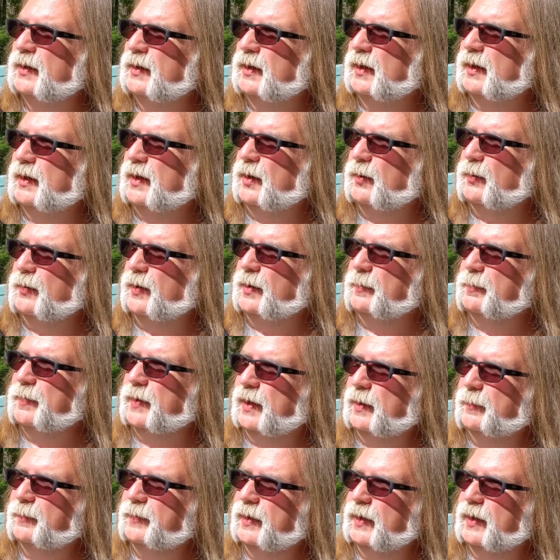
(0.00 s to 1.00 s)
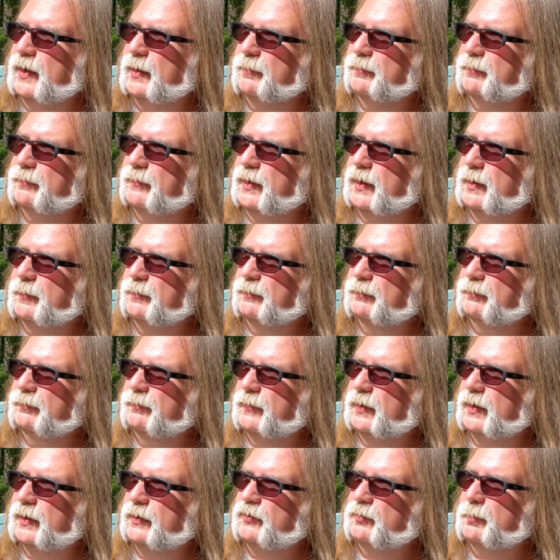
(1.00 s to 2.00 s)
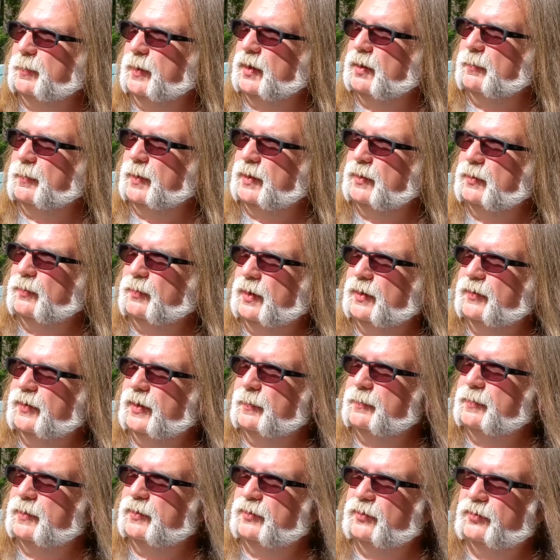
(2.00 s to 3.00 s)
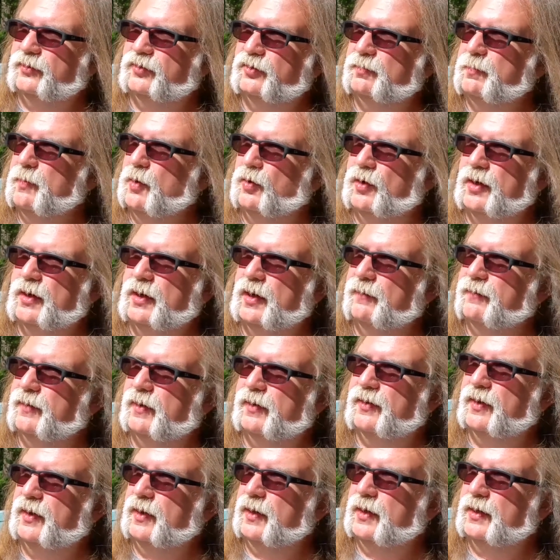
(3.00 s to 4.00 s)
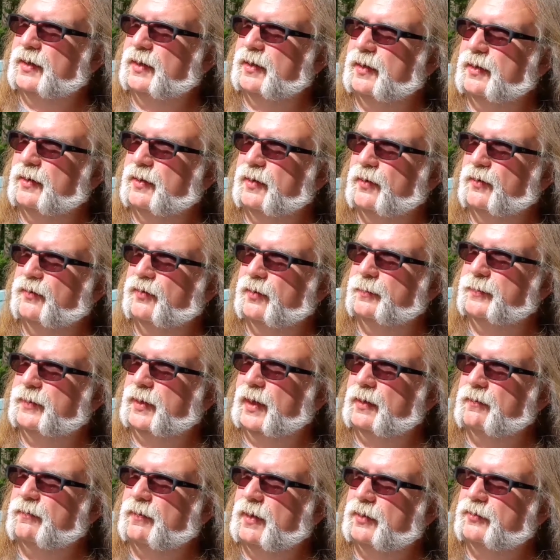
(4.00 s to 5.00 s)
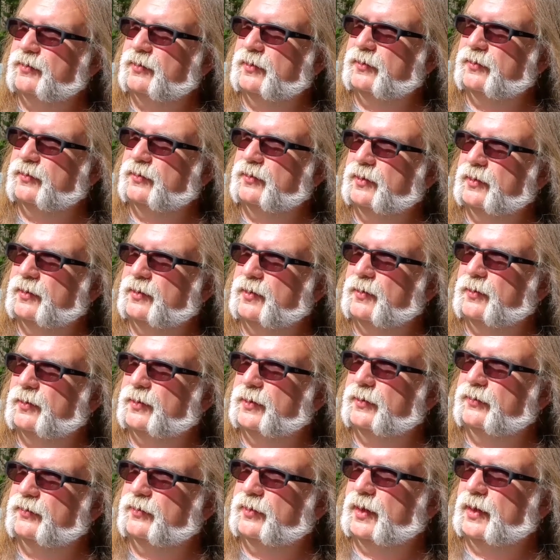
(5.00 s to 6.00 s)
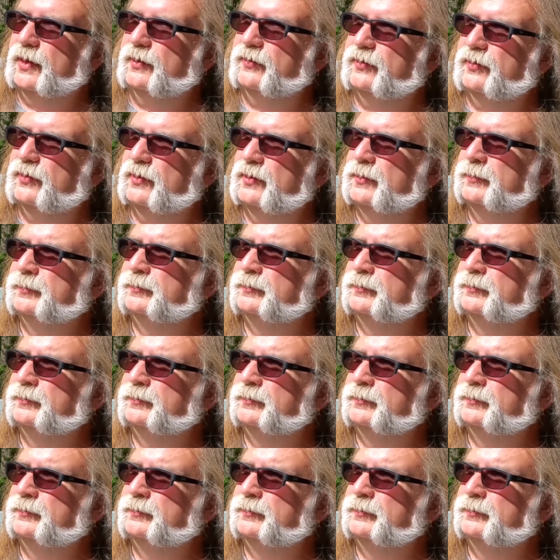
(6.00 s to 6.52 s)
I got one pipe that I'm experimenting with. I'm just smoking everything in it. I'll go from 10 Russians to Golden Slice.